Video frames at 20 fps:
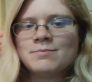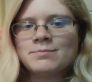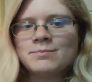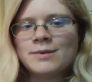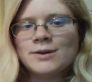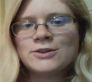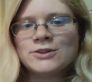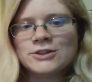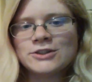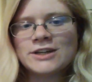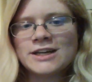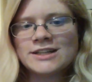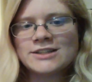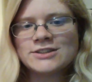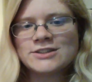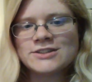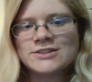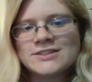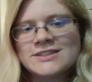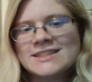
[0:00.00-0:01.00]
Bonjour à
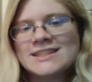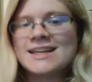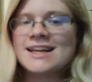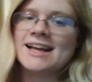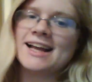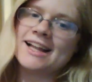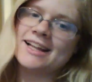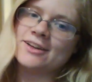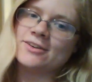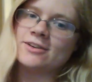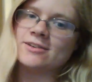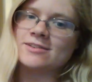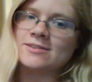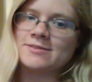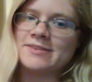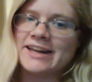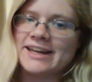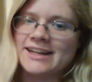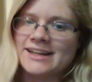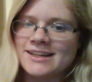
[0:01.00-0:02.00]
tous! Hello
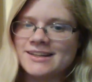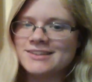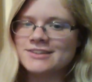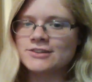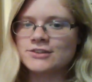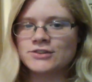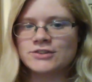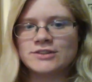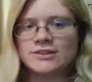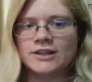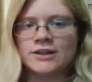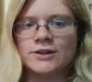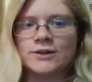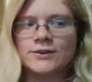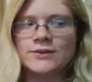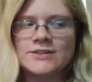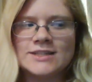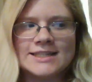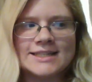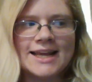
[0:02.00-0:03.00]
everybody! So
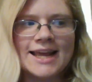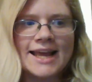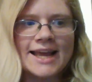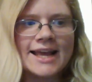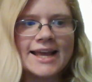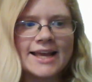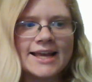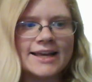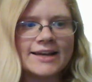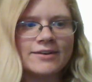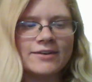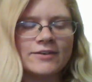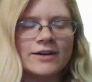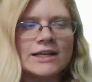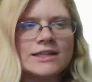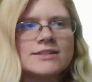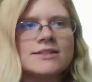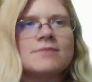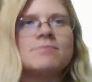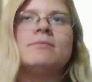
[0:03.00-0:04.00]
today
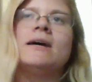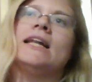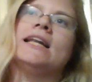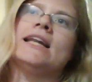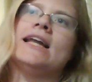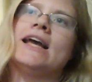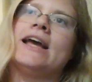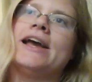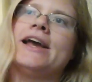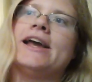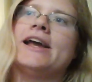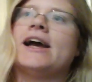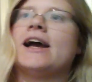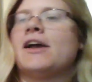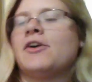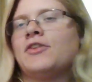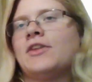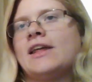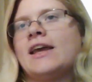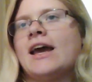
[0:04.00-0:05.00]
was Monday. I
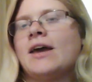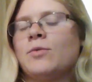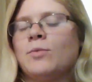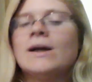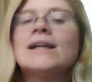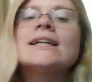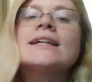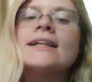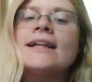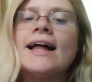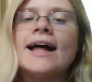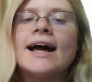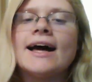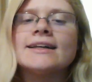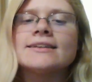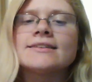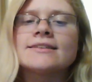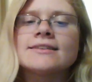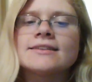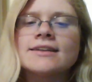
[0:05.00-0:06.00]
only had one
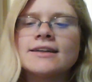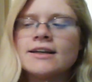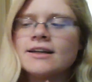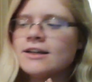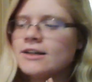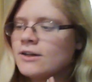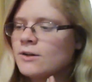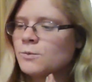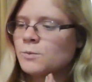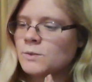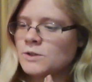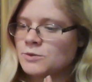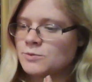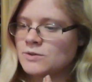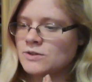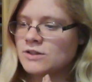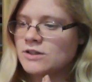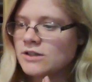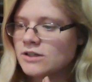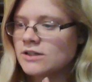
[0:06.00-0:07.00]
class, which was
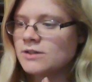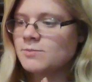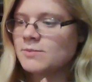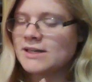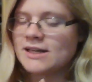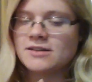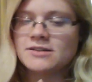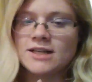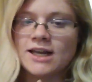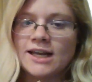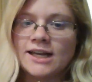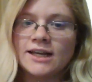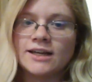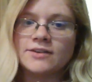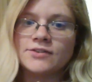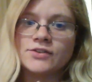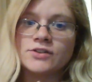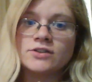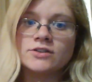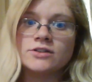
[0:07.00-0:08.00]
good because I
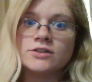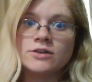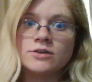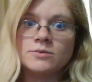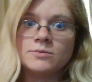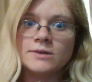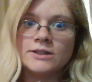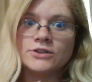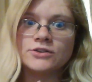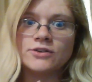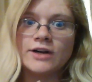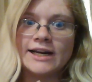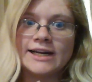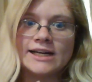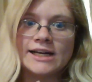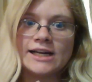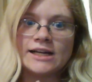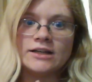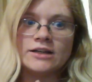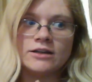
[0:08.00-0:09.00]
have so much
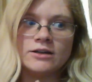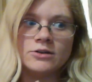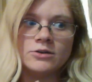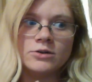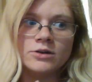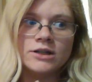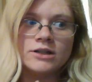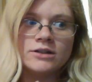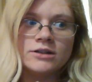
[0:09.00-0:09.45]
writing due.